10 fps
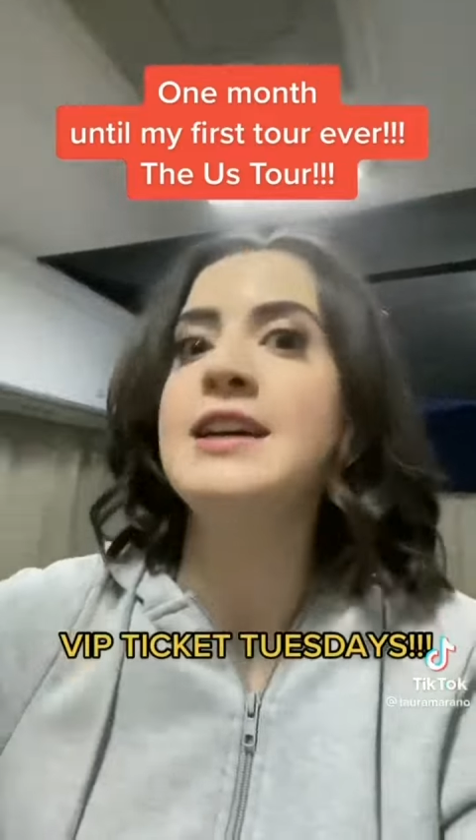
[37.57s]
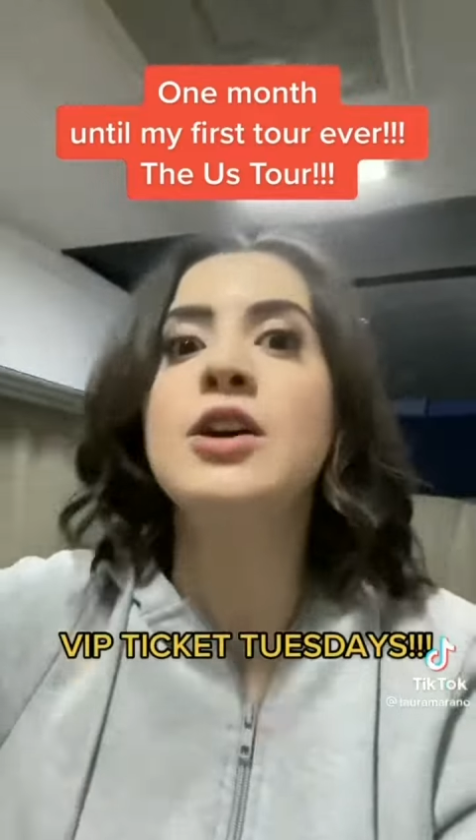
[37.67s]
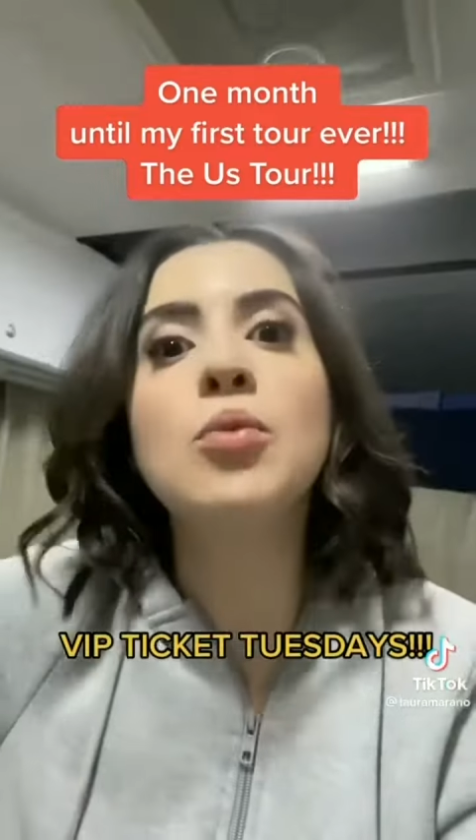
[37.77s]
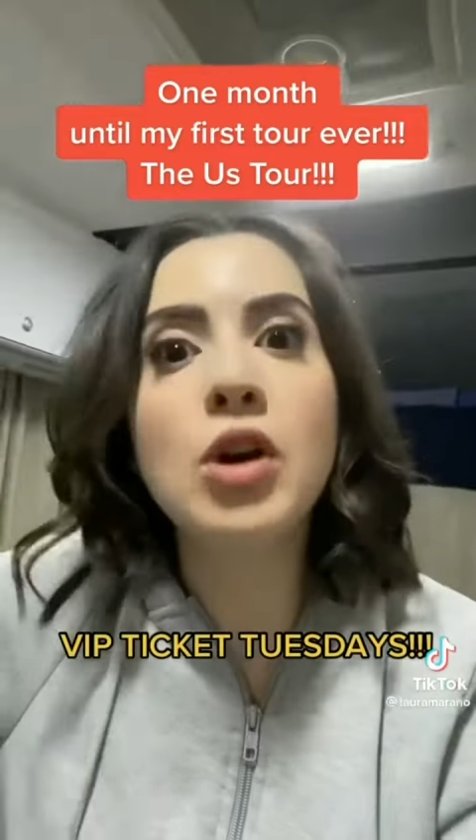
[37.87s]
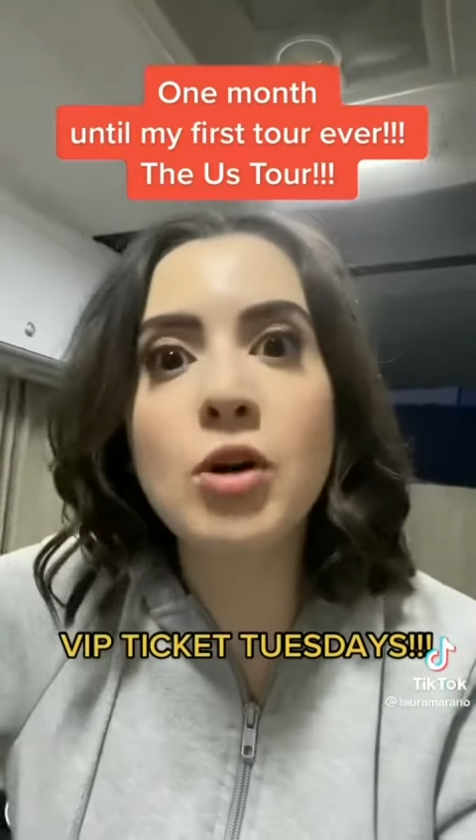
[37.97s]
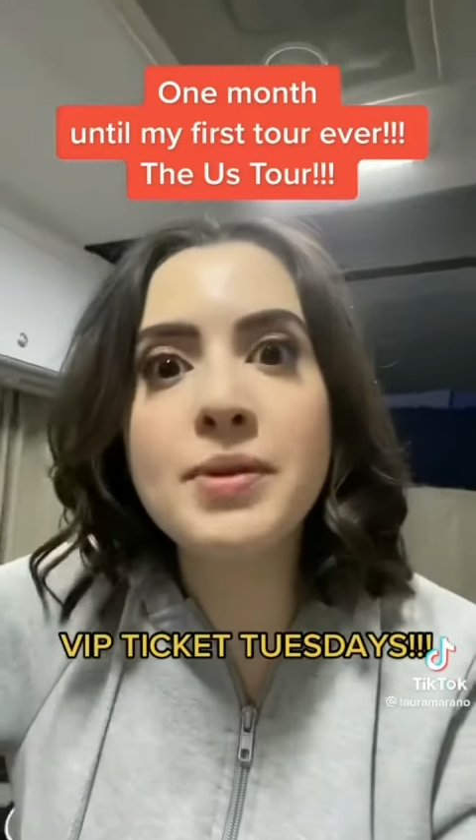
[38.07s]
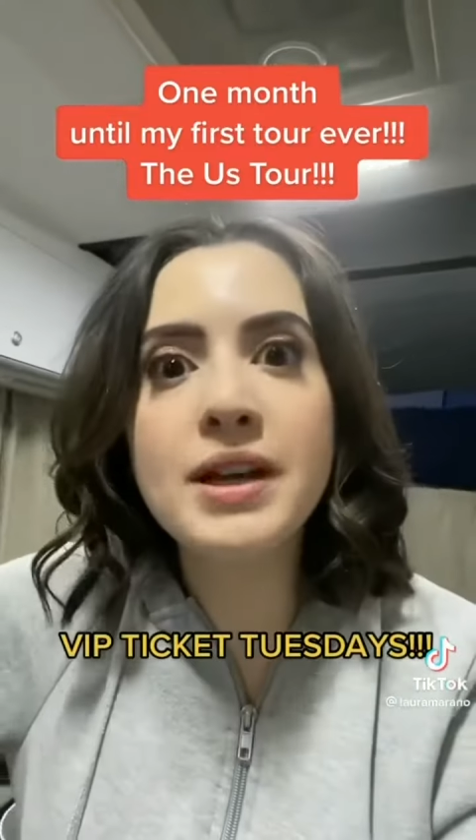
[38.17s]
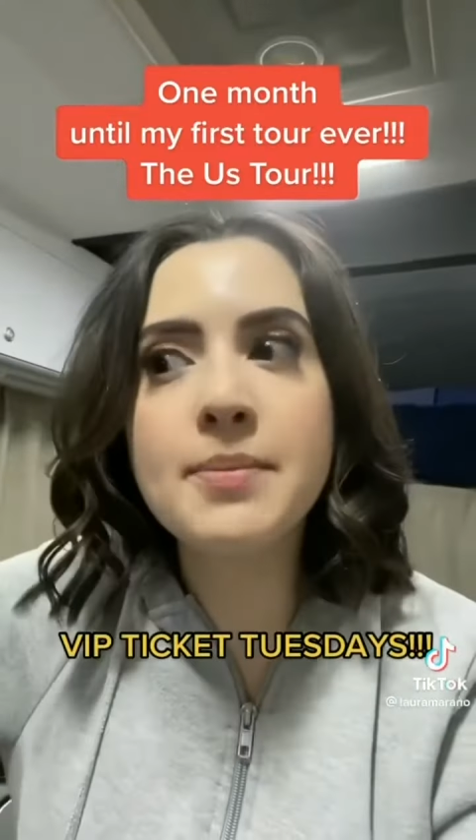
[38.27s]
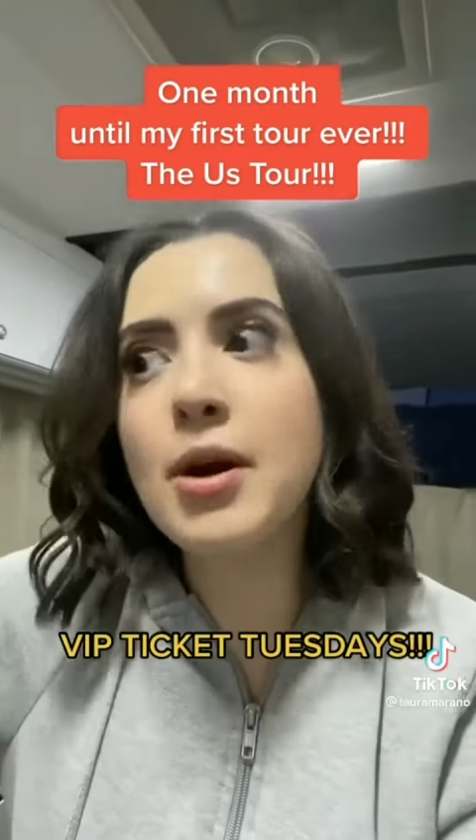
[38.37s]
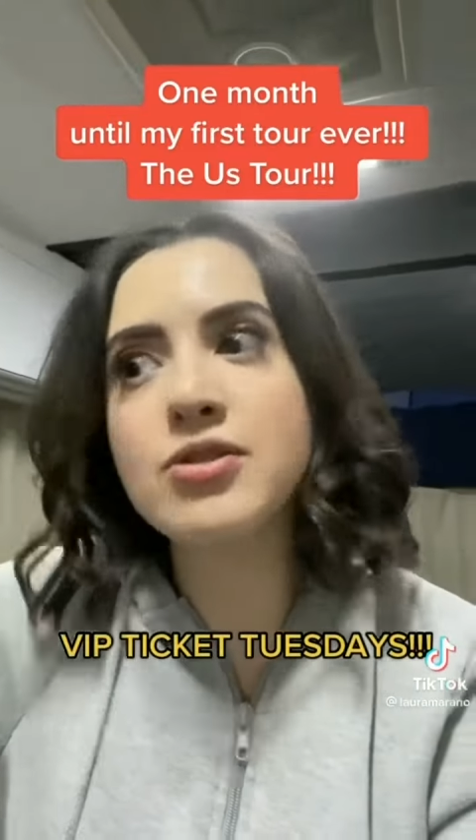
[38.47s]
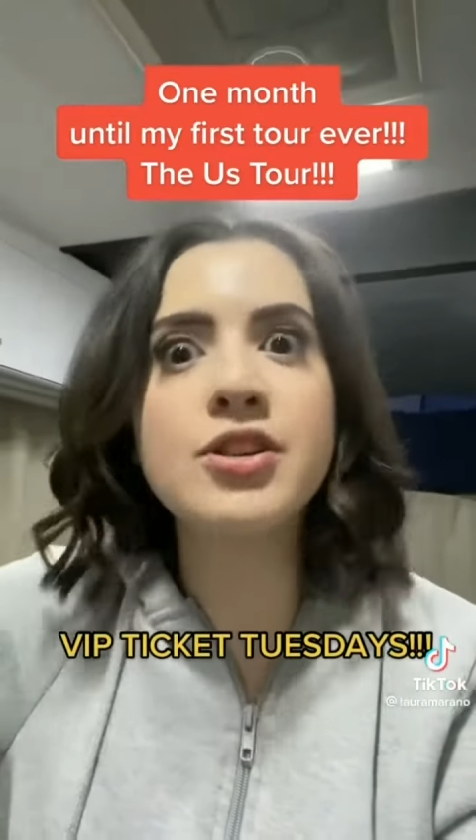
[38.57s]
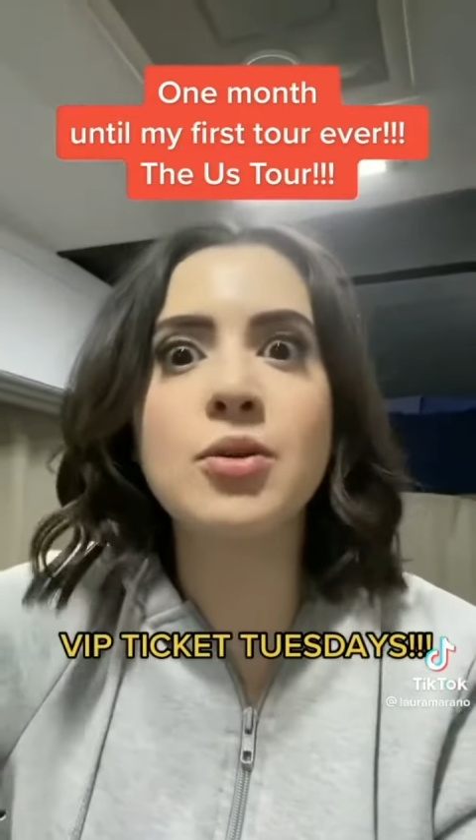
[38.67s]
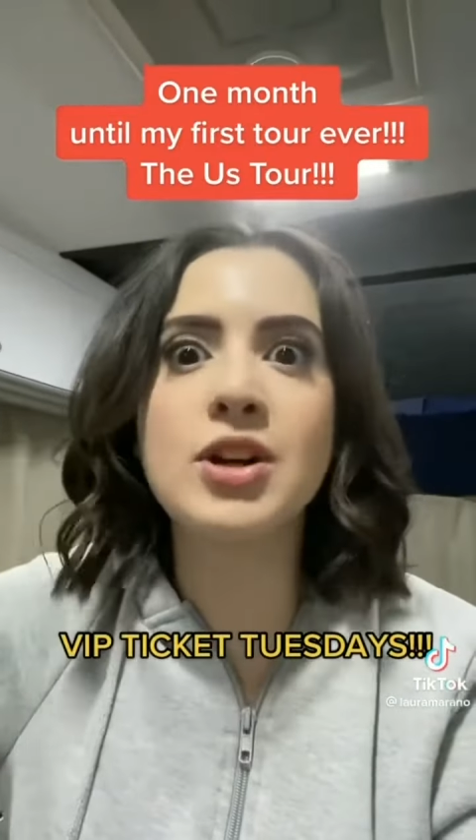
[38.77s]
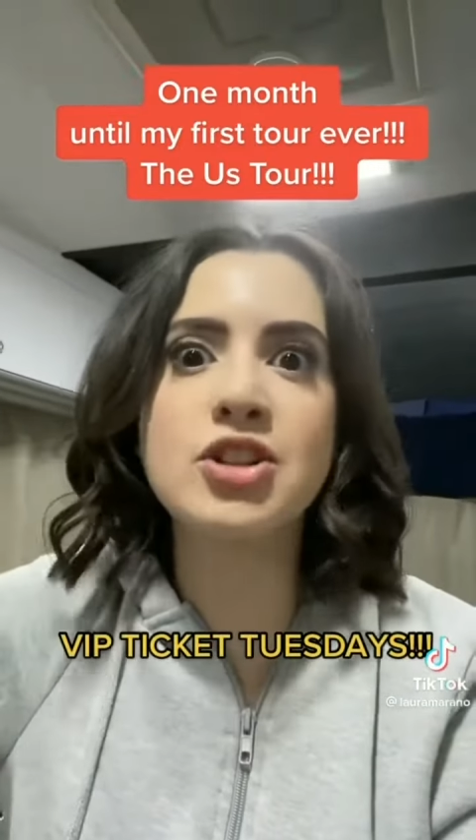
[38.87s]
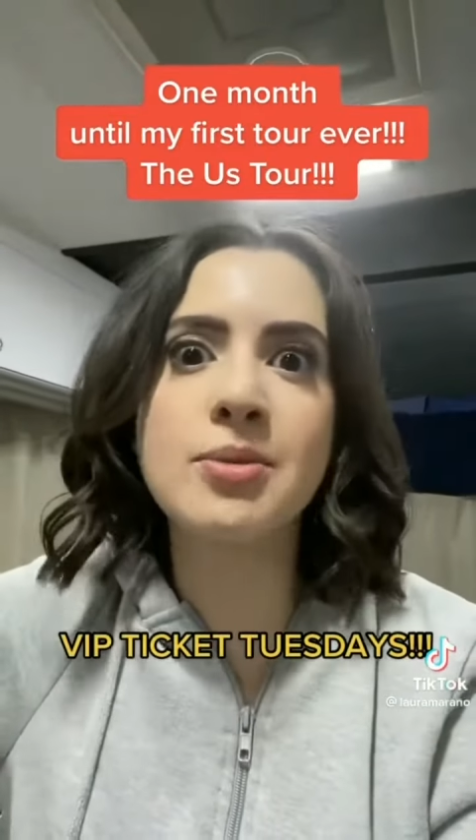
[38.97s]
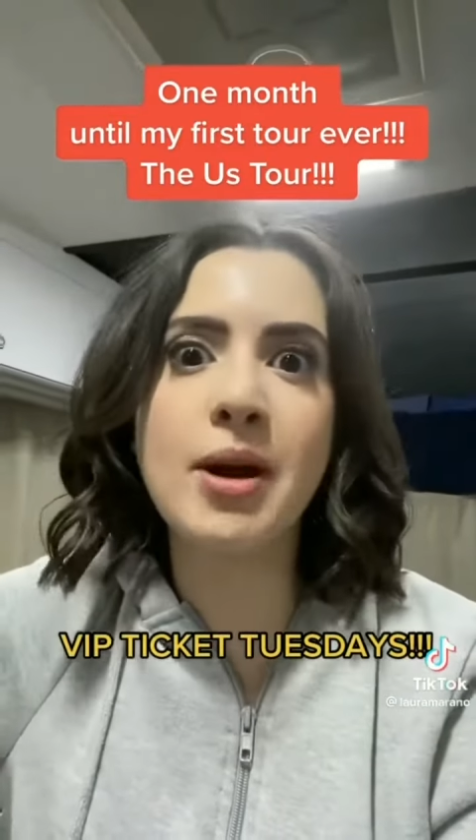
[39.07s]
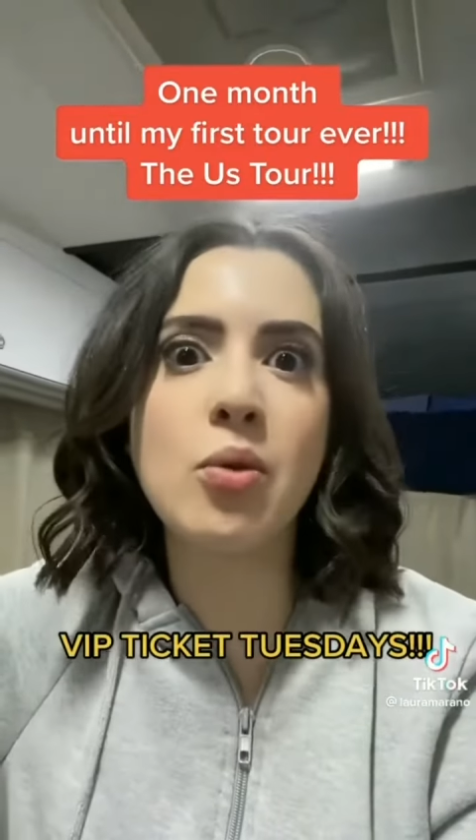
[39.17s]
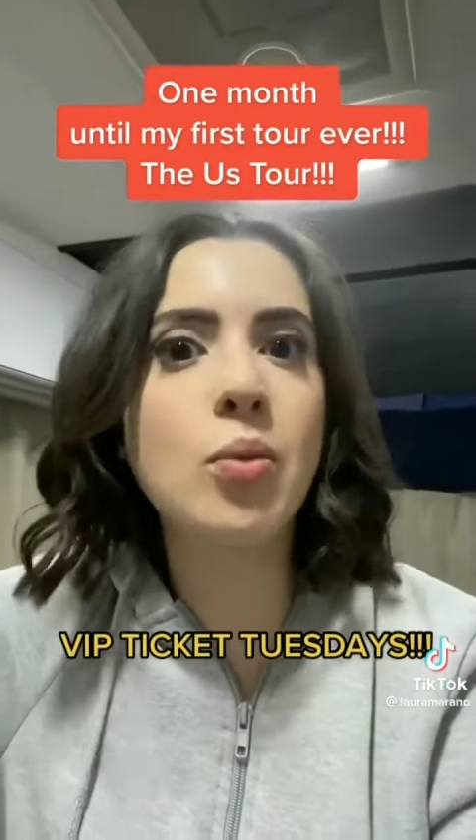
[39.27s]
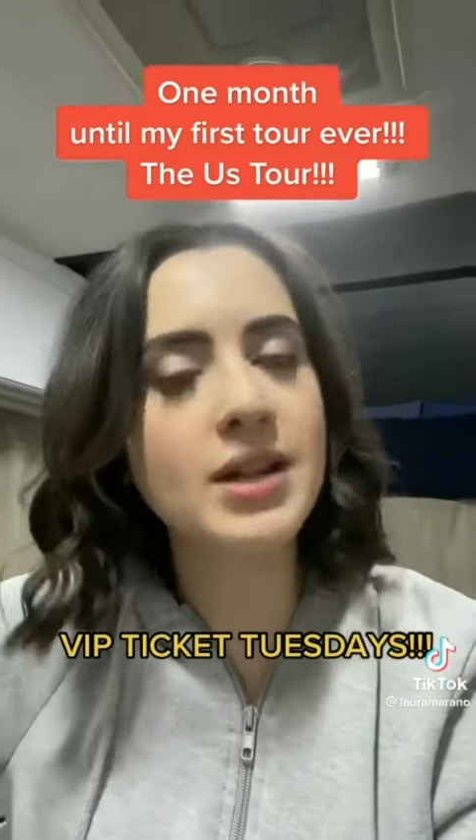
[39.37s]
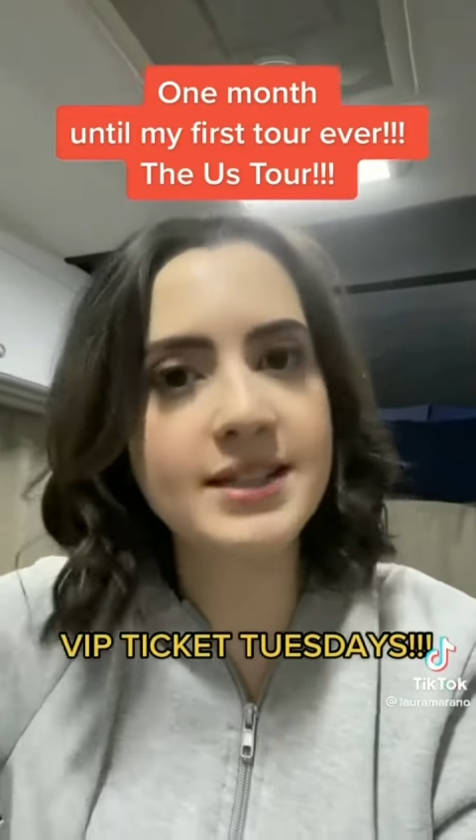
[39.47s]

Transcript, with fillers: will be posting a question about what